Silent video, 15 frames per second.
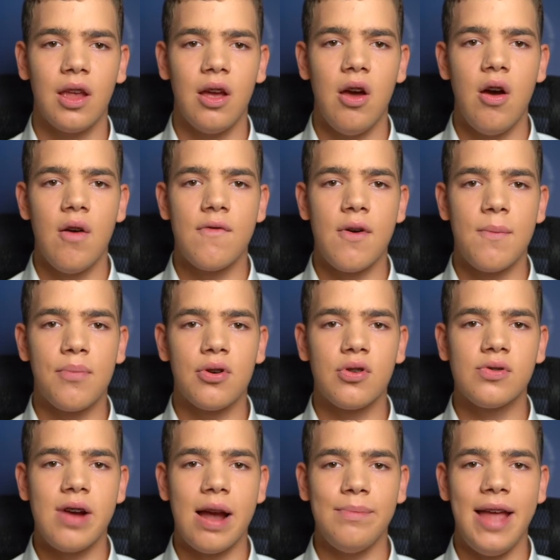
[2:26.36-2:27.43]
for a
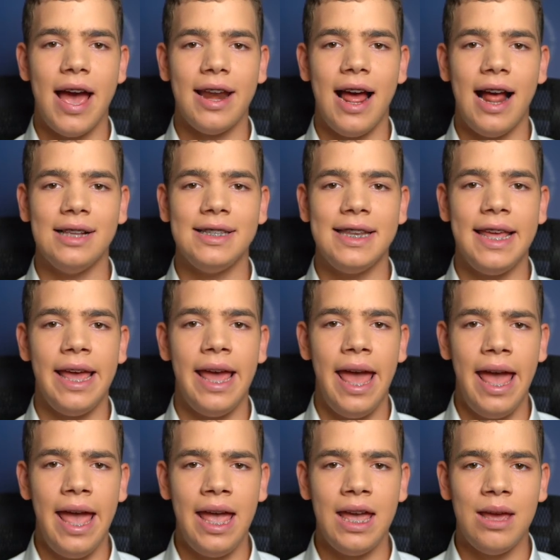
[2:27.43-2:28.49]
program that has the
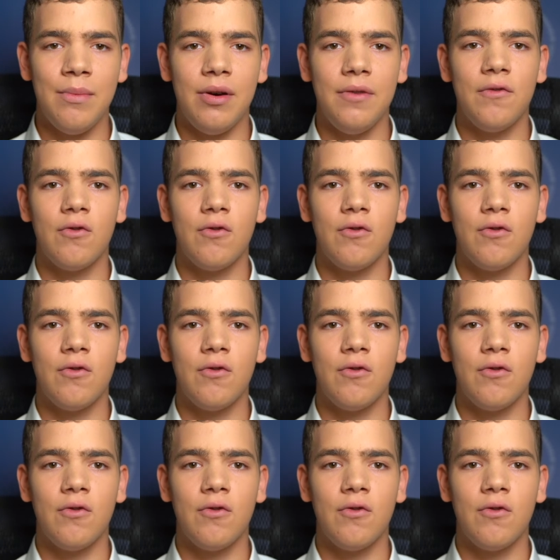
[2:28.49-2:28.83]
aim of